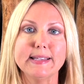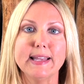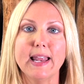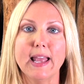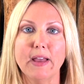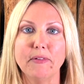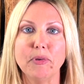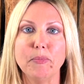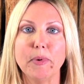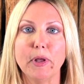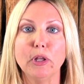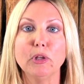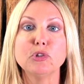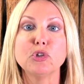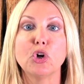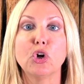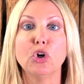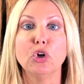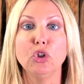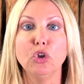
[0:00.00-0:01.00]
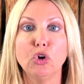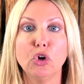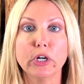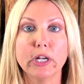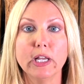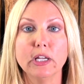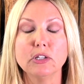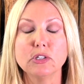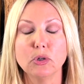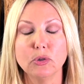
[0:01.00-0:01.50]
that heavy metals are
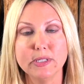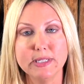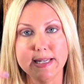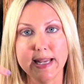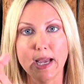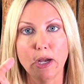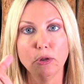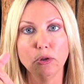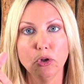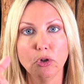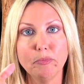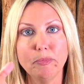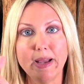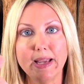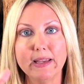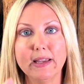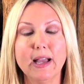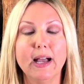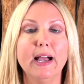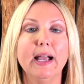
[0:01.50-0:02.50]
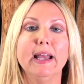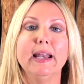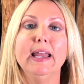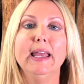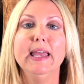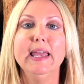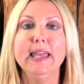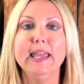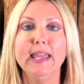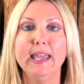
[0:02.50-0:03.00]
lurking. So download my guide
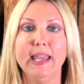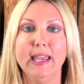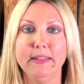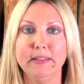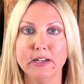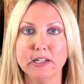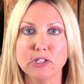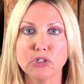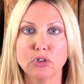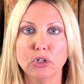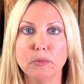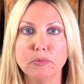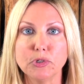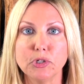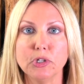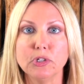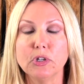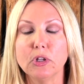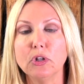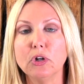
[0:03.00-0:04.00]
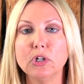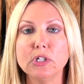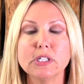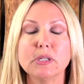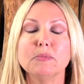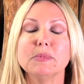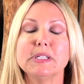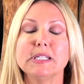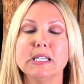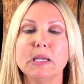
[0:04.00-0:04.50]
in the description to learn
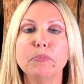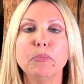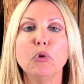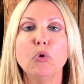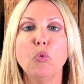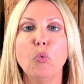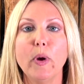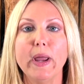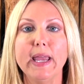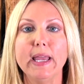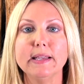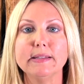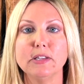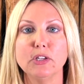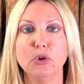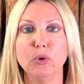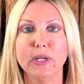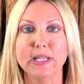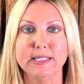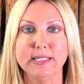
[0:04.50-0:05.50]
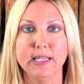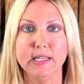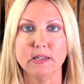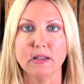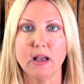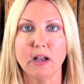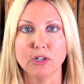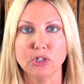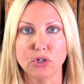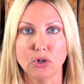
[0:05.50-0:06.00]
some simple ways that you can
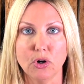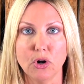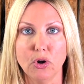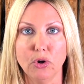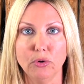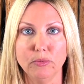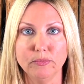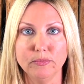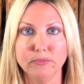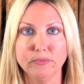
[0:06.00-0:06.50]
detox your home.